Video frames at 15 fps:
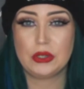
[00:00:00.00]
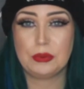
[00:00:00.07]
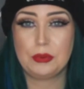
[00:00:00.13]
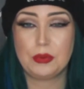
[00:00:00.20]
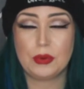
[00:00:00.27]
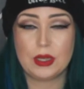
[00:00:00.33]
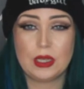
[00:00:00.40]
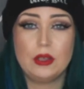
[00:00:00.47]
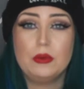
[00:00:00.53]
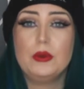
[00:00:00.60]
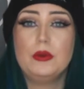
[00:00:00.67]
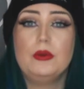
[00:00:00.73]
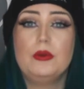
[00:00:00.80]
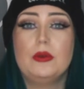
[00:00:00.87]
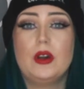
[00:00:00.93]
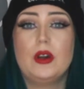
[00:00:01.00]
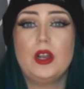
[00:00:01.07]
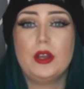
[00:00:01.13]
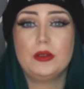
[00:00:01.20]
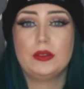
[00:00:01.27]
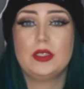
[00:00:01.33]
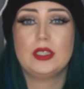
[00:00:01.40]
bring you all
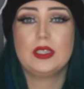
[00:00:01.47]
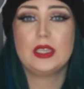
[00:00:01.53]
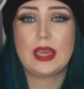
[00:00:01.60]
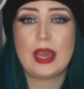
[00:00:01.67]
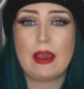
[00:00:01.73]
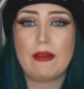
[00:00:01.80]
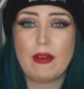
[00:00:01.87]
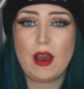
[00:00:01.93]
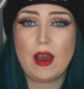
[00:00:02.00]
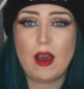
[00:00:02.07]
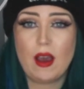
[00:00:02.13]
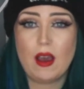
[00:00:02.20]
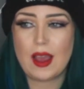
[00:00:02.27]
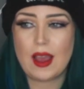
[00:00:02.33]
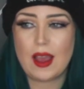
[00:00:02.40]
closer together.